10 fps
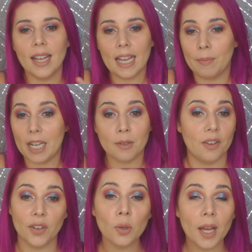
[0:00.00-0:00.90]
it makes me
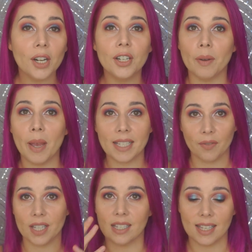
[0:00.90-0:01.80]
feel better and it makes
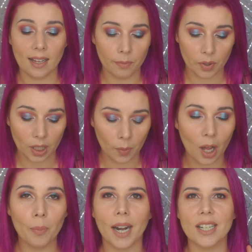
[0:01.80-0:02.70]
everything set really
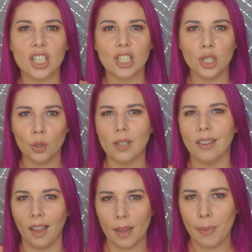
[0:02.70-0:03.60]
well, but I just use a
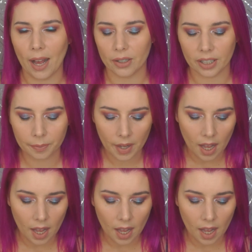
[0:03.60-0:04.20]
light powder.